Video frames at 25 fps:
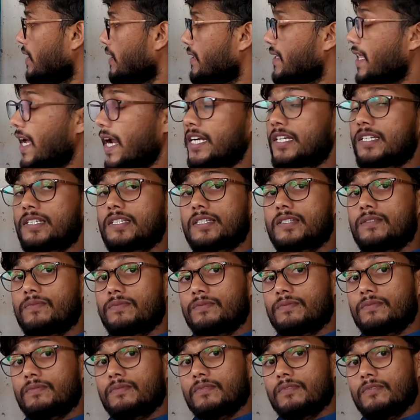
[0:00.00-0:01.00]
That's
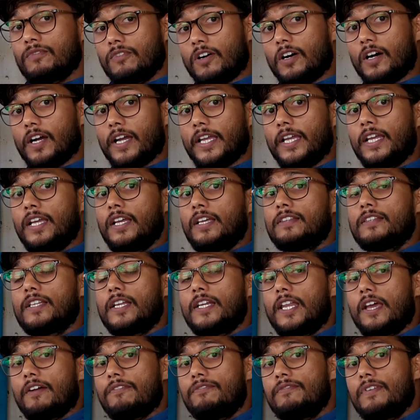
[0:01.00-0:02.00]
why the
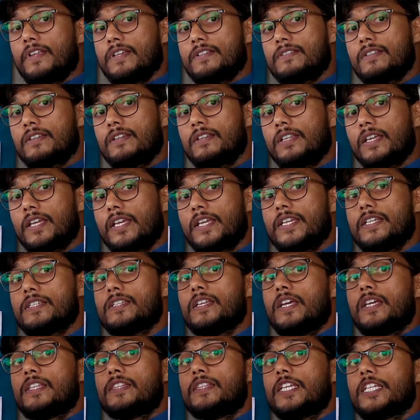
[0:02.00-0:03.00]
definition is
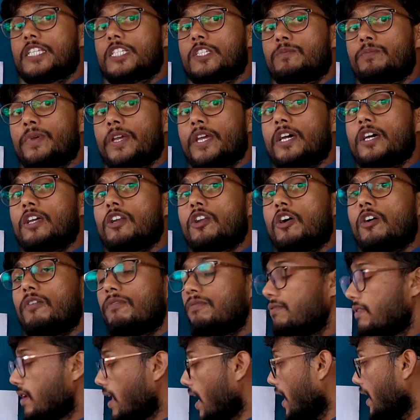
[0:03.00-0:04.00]
the sphere
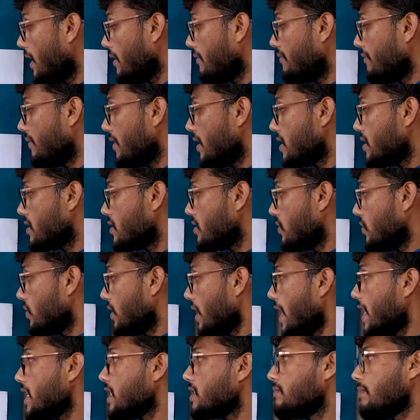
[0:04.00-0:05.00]
of life is
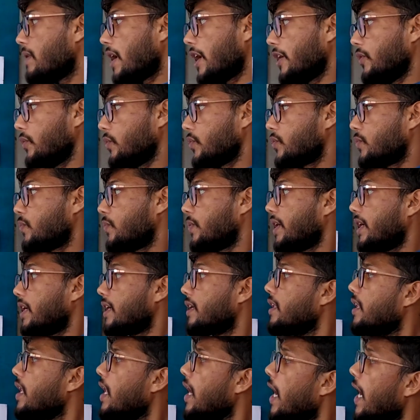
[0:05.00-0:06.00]
known as biosphere.
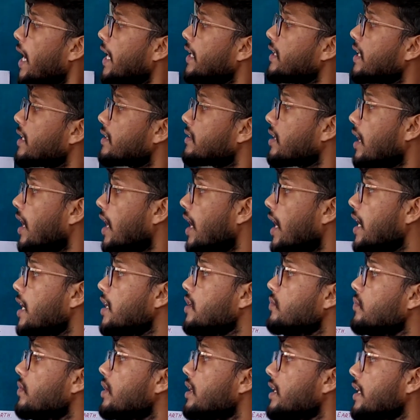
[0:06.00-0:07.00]
And the
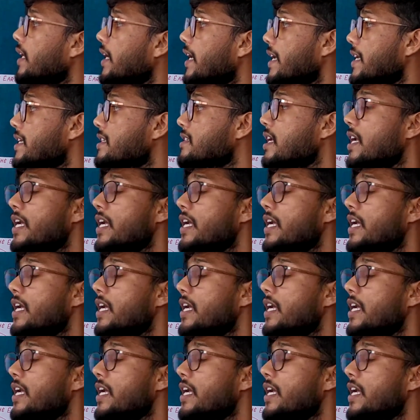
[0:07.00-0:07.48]
third one is